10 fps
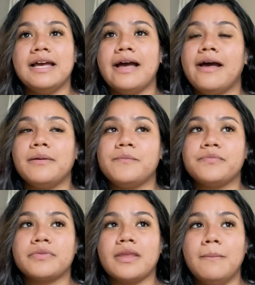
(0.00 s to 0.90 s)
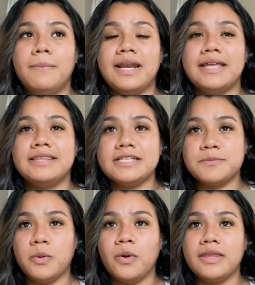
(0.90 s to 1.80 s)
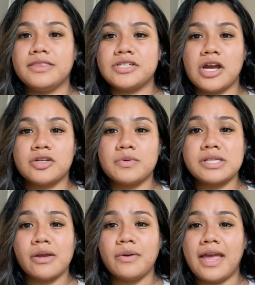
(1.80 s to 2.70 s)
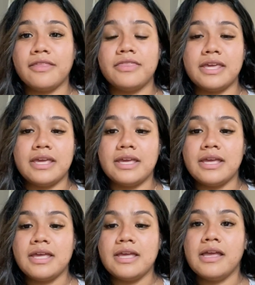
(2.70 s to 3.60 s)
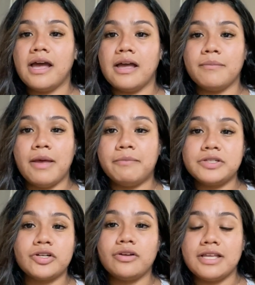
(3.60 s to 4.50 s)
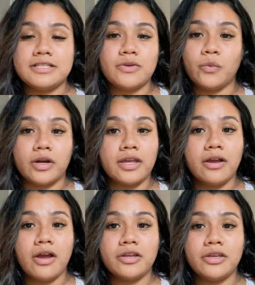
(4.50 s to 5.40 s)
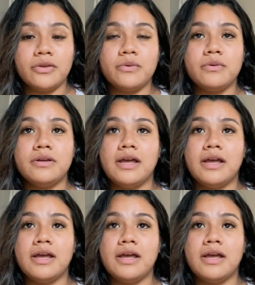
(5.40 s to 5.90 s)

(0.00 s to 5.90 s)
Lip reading: But at this point, the doctor was like, okay, the epidural isn't working on you.